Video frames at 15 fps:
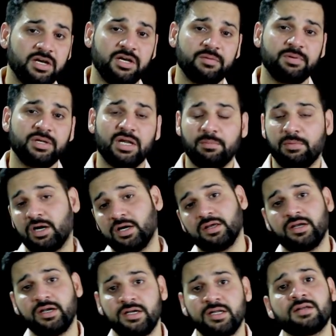grade b nabard
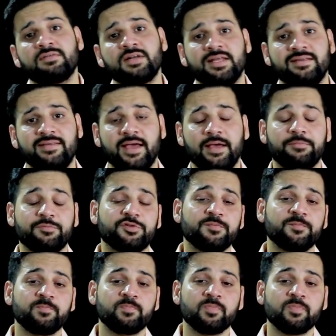grade a level exams